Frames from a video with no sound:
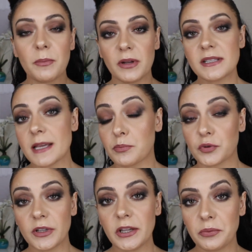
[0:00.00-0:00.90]
it builds up
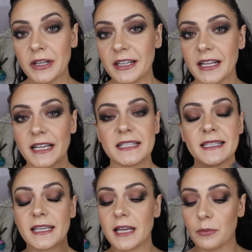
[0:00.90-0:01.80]
really, really
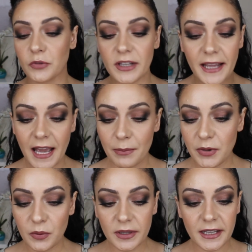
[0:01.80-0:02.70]
nicely. I'm really
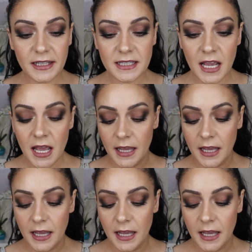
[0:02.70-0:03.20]
happy with it.